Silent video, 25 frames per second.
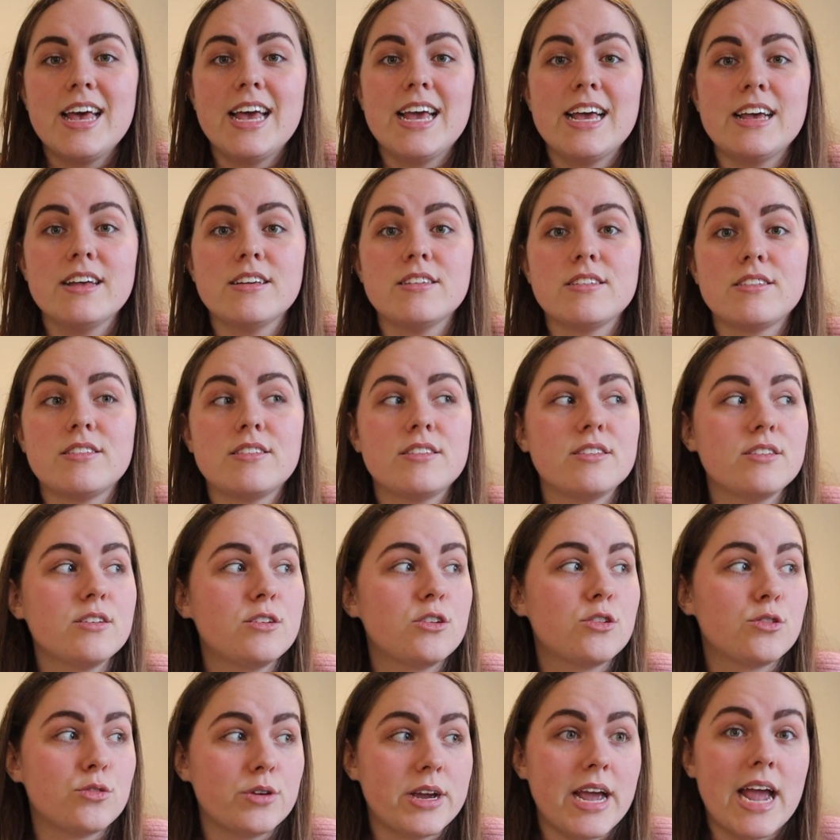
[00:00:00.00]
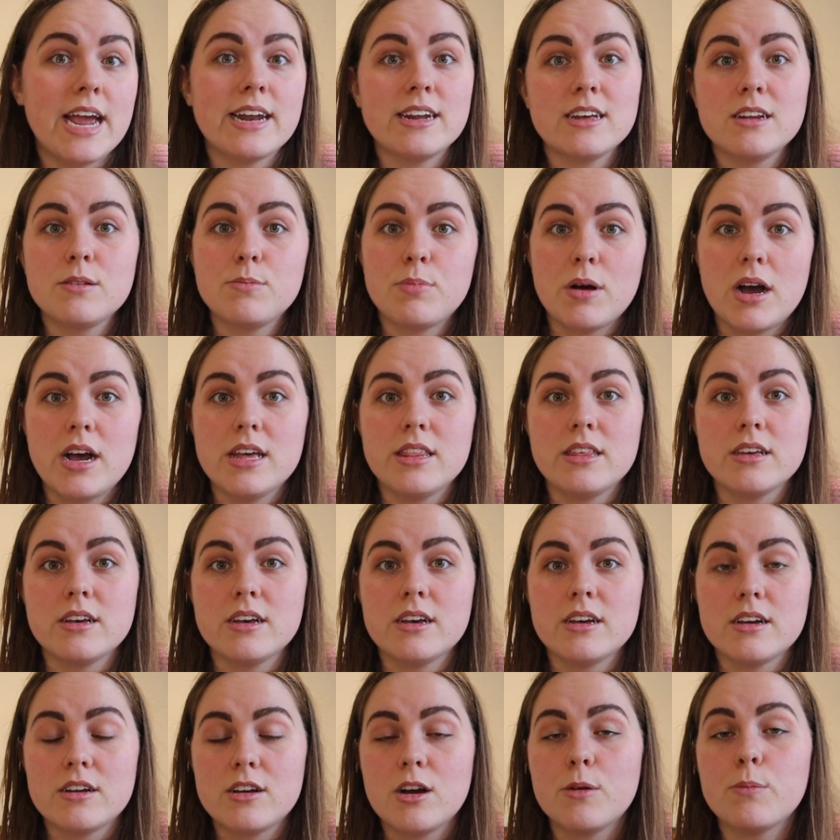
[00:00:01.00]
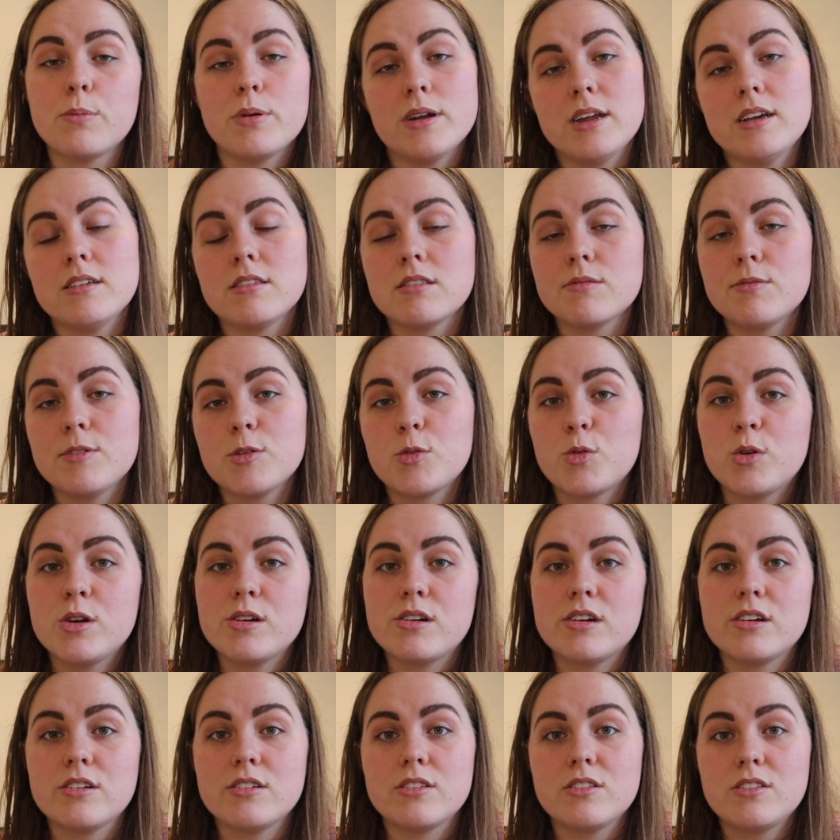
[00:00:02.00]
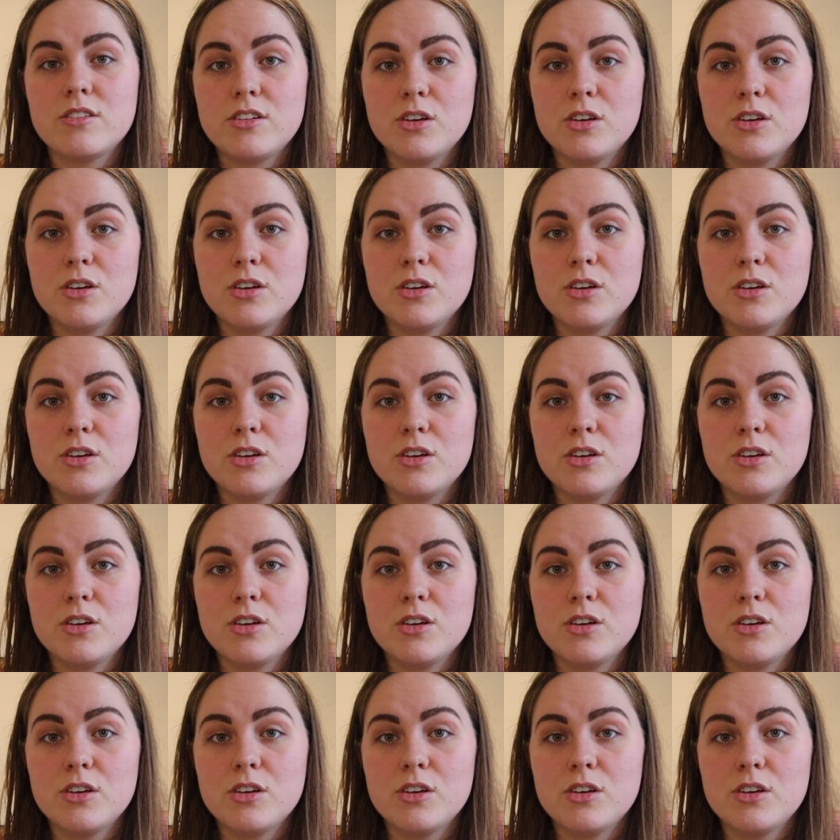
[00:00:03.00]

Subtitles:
is created by the companies and recruiters